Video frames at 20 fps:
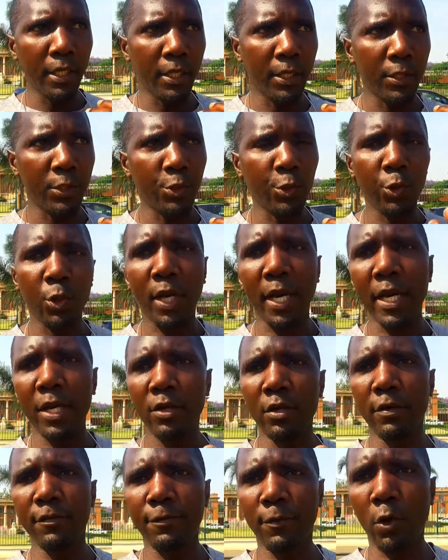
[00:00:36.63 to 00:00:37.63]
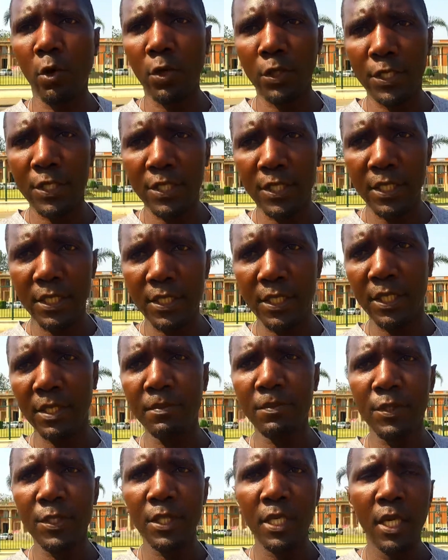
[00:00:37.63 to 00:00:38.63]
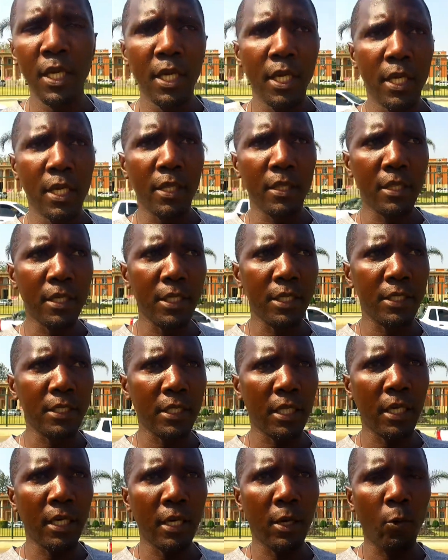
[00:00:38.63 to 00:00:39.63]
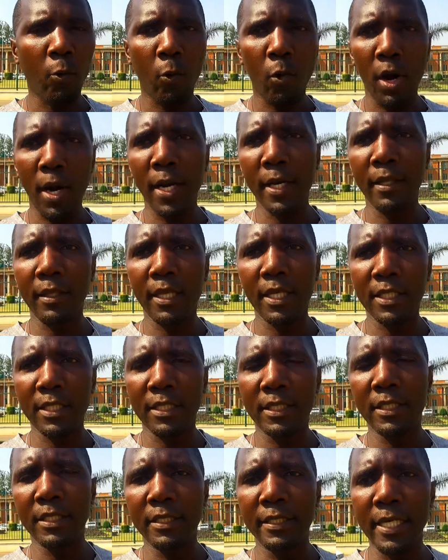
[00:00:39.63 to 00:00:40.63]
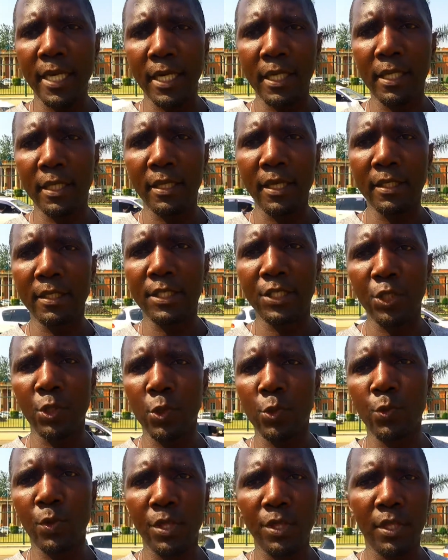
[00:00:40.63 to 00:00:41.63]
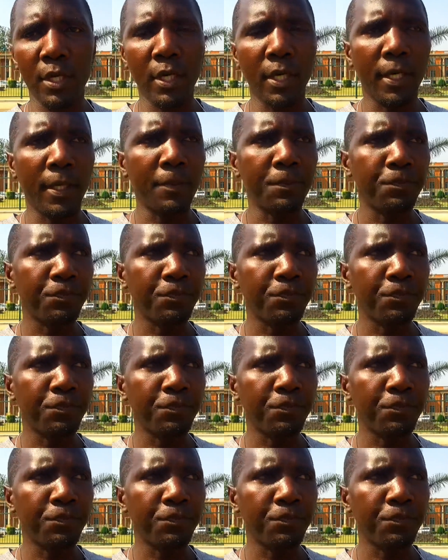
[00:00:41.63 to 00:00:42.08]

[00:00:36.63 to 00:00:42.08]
two kind of court systems. There's one that deals with the